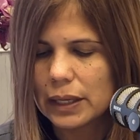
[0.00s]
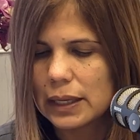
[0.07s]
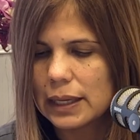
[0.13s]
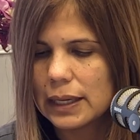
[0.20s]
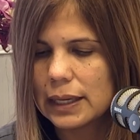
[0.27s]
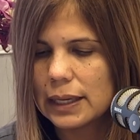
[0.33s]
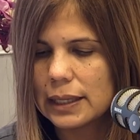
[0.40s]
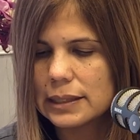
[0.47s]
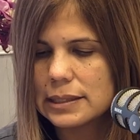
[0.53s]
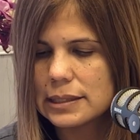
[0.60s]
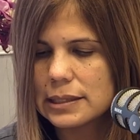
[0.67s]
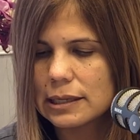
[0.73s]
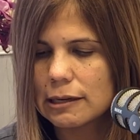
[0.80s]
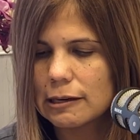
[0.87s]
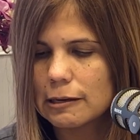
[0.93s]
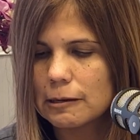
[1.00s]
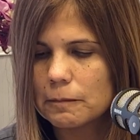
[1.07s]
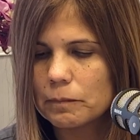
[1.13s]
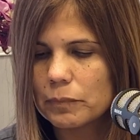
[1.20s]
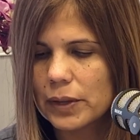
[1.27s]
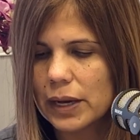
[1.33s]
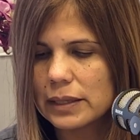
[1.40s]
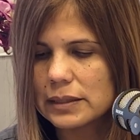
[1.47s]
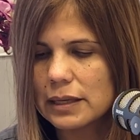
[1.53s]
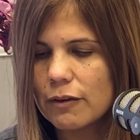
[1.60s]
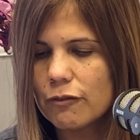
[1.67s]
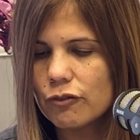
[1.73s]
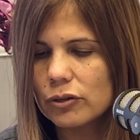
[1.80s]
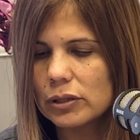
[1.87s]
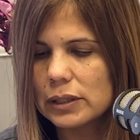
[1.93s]
And I
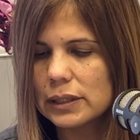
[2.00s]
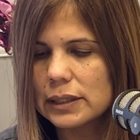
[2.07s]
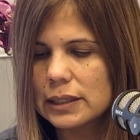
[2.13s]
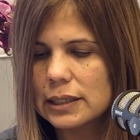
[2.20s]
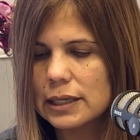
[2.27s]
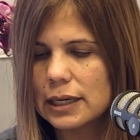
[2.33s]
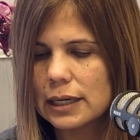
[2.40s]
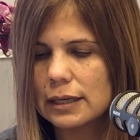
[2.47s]
definitely